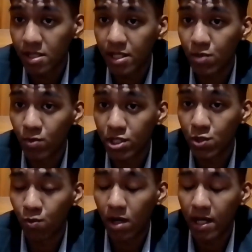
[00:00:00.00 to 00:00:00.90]
Which
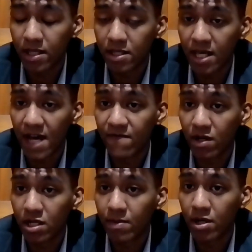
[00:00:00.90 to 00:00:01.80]
is why the
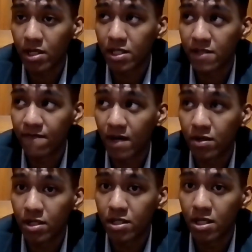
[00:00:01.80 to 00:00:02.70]
African Americans
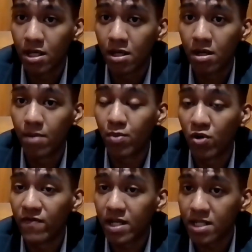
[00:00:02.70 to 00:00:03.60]
found it a
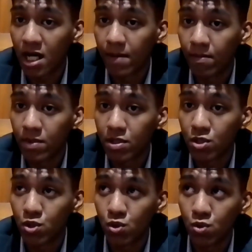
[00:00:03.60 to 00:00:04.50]
perfect time
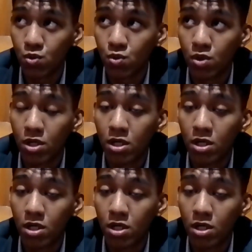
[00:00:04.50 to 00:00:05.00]
to